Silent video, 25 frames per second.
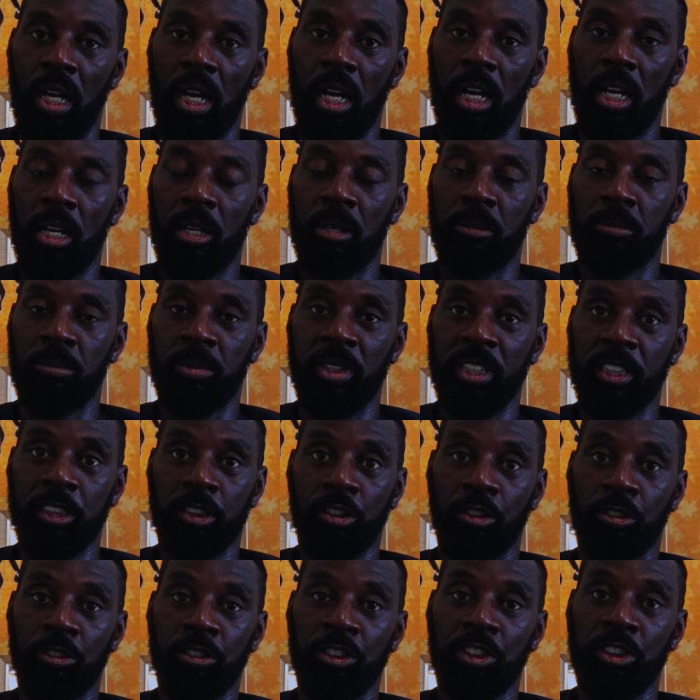Um, please
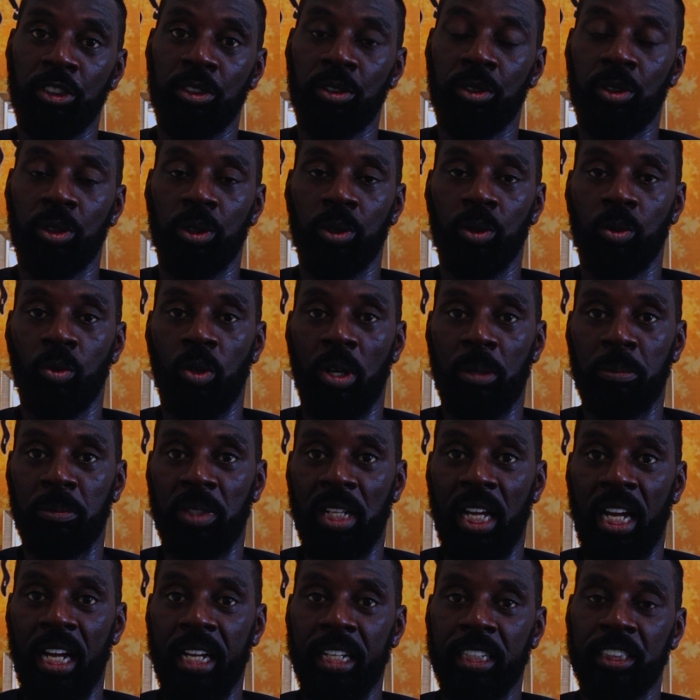continue to um,
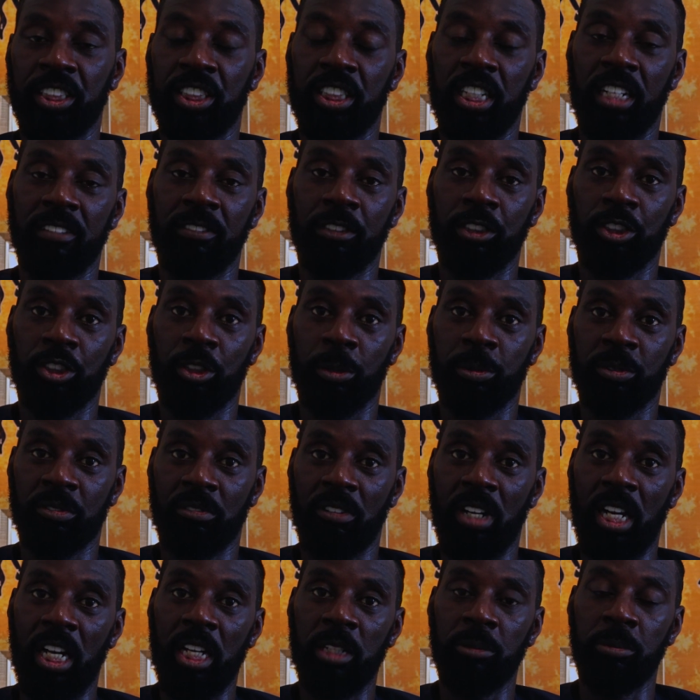like, share and
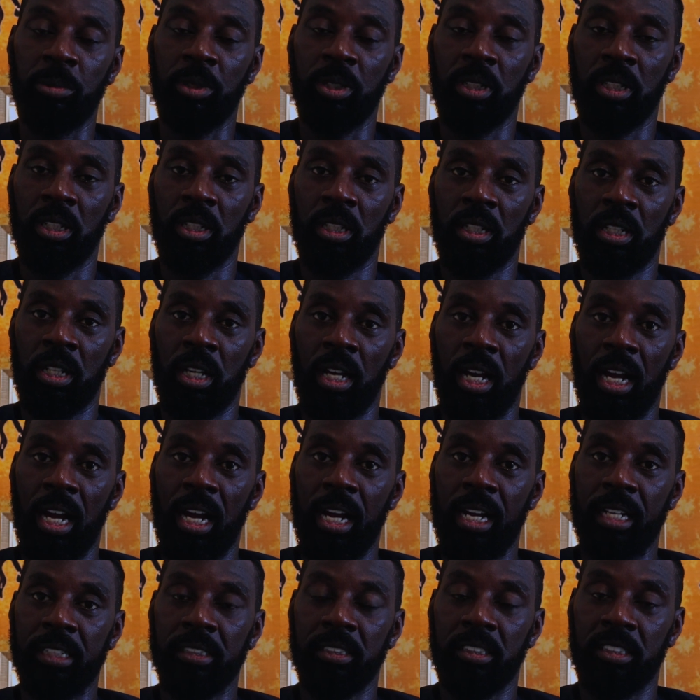subscribe,
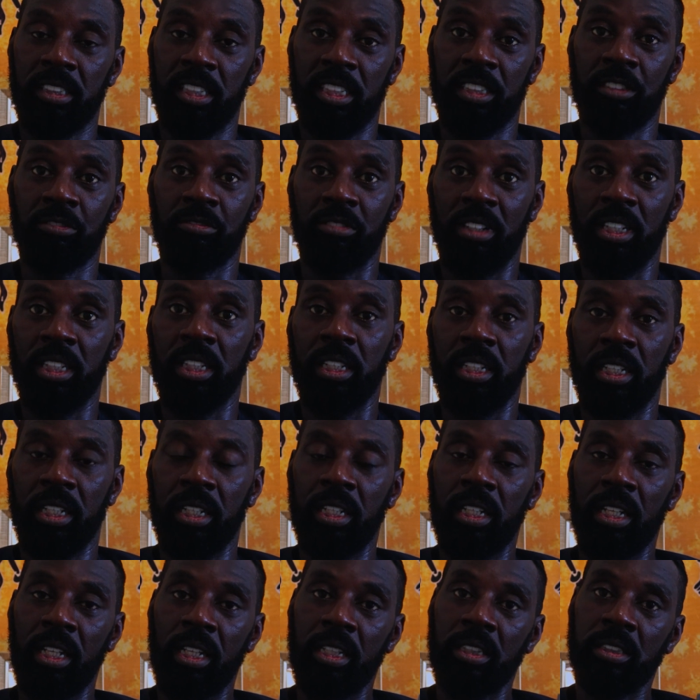and this
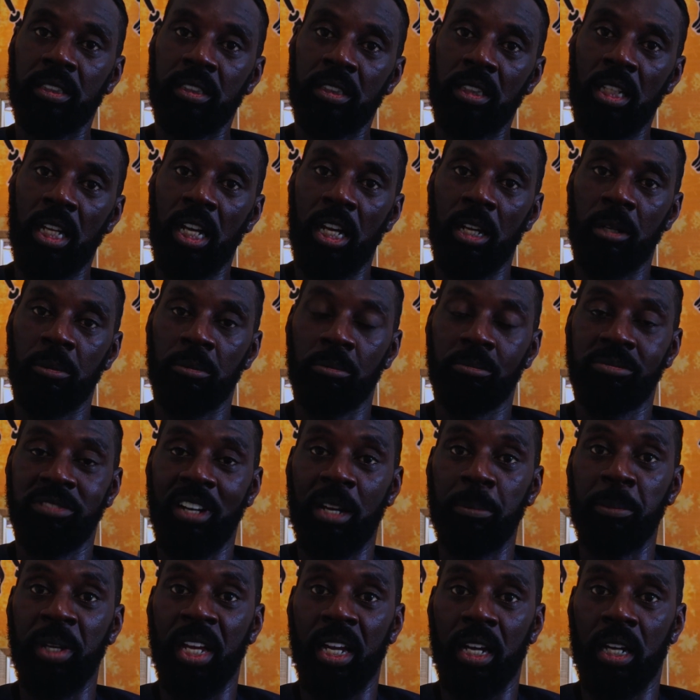really is um,
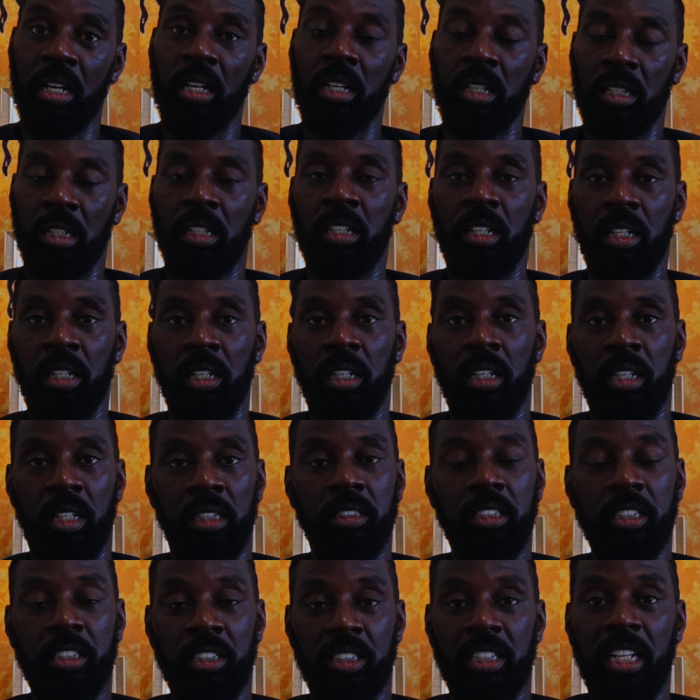premiere.
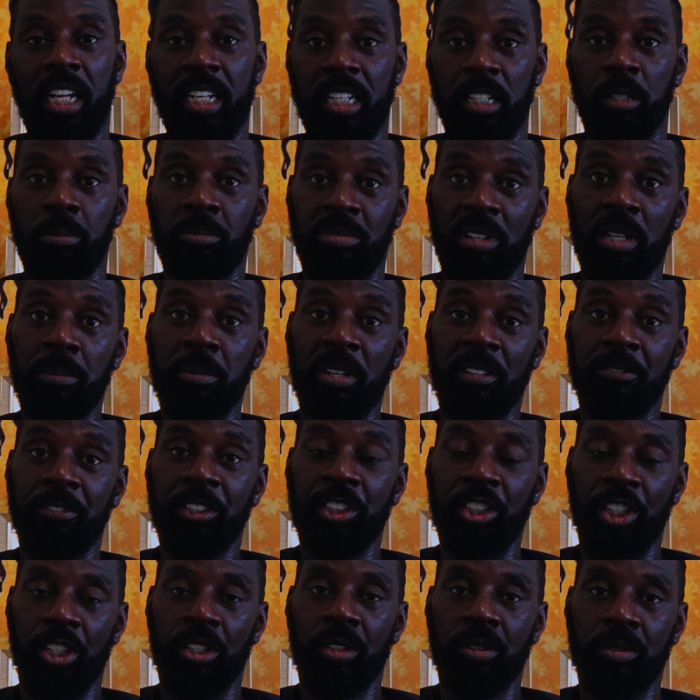This is like a premiere
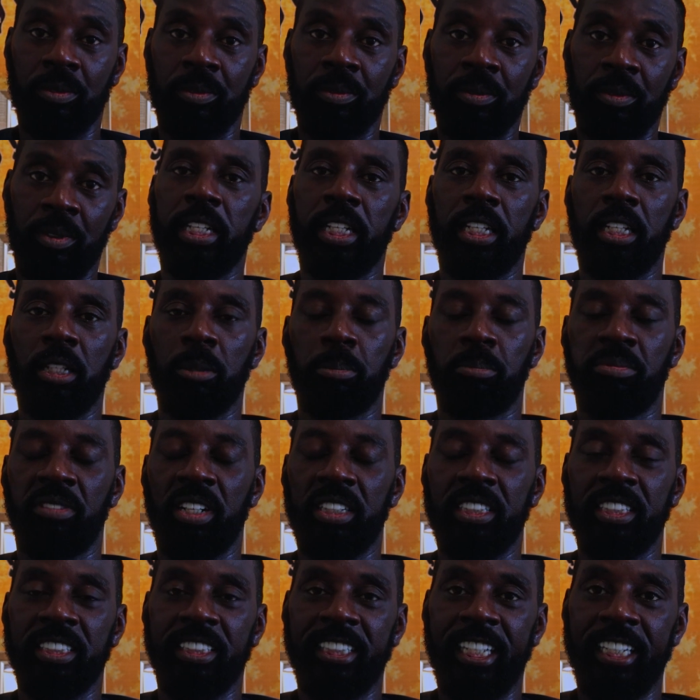video. The
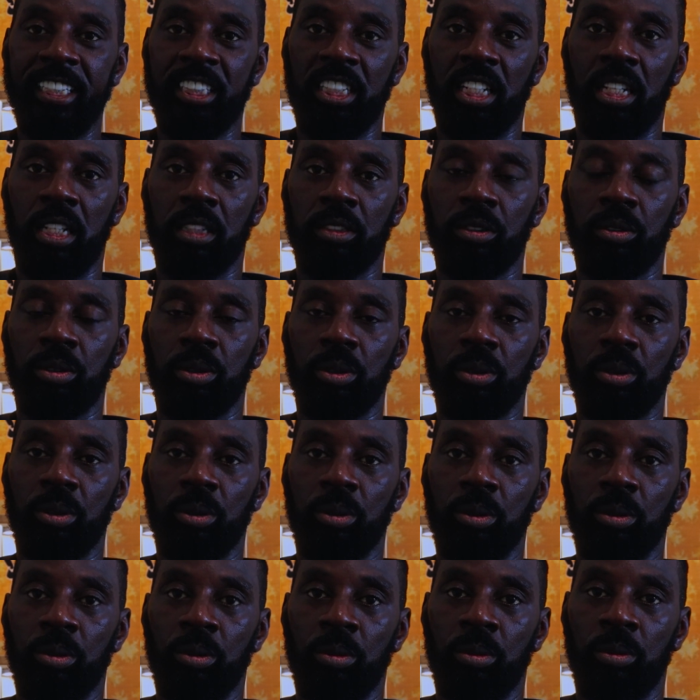predecessor
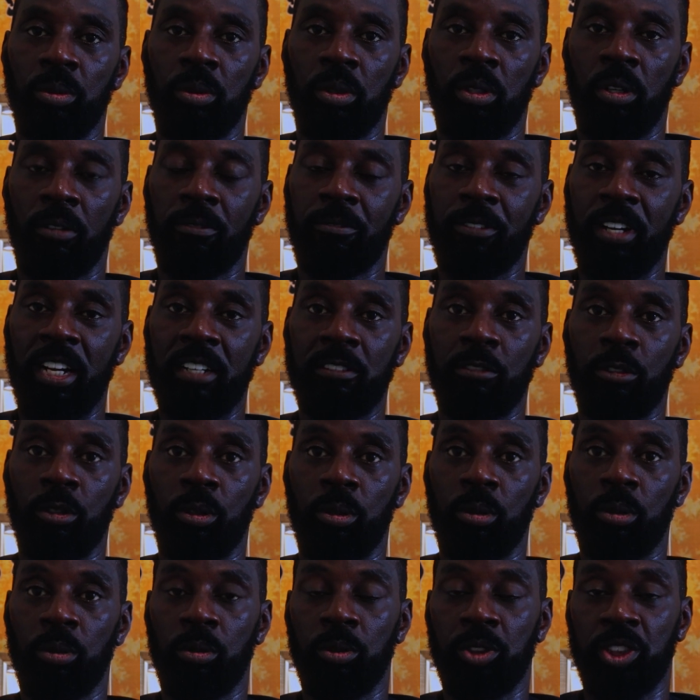to
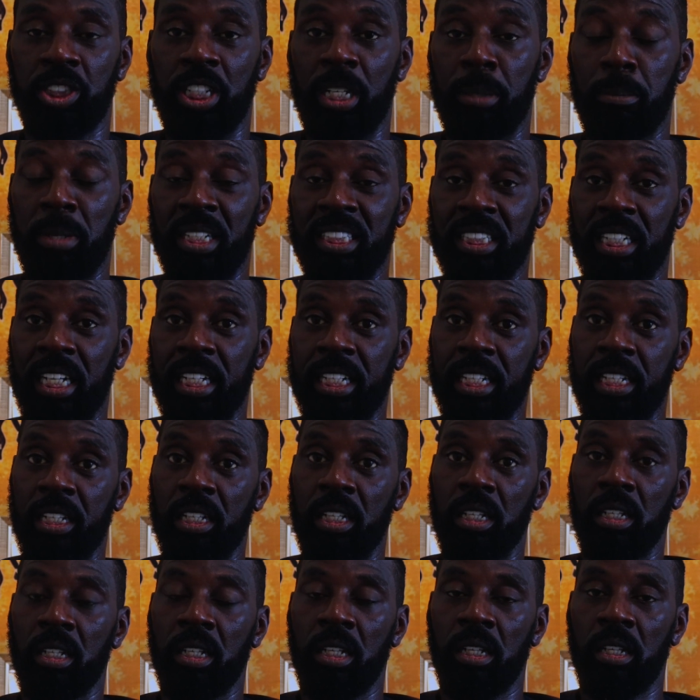Pharaoh
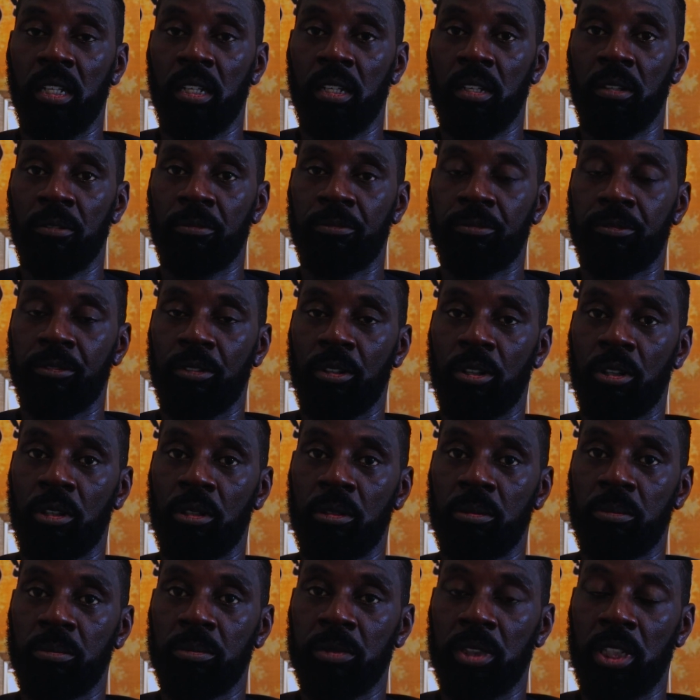Shephataki
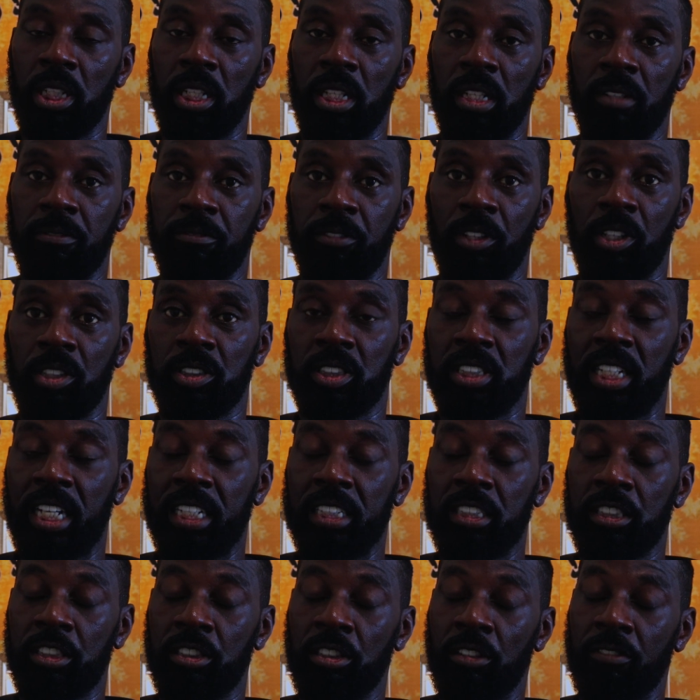from the first
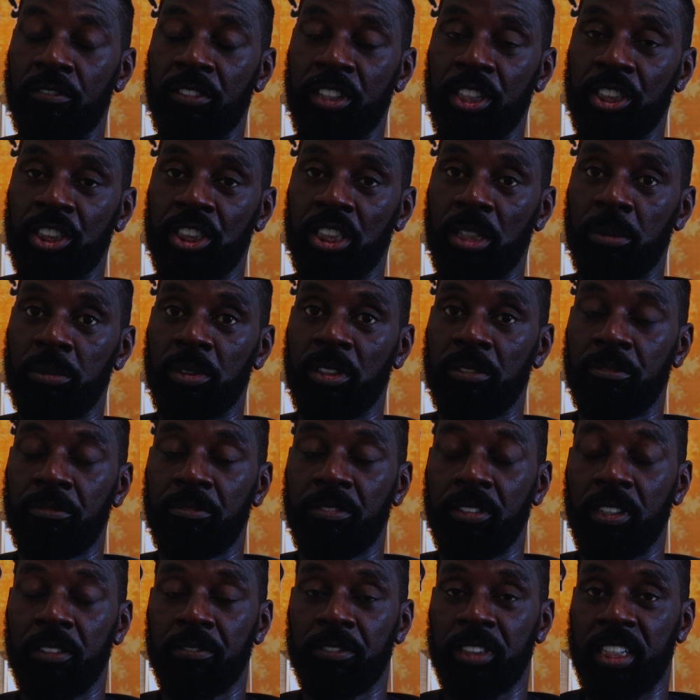dynasty of Egypt, the
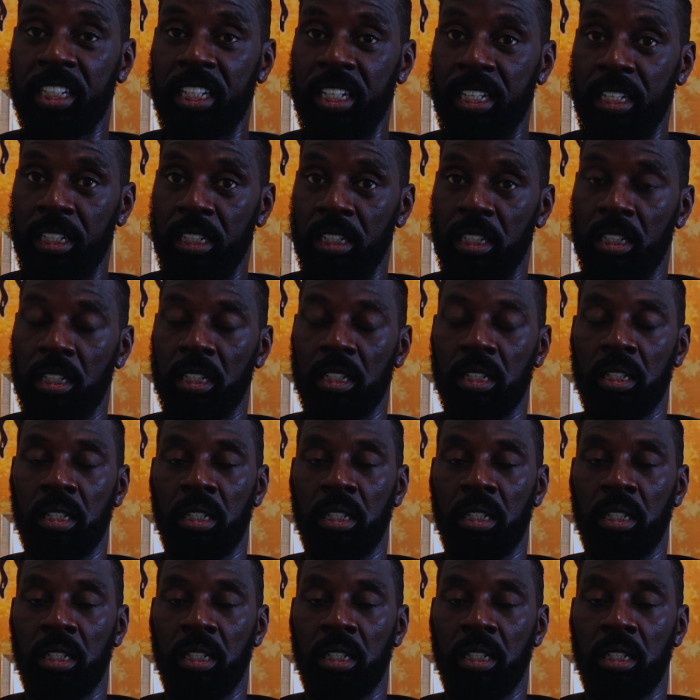fifth king,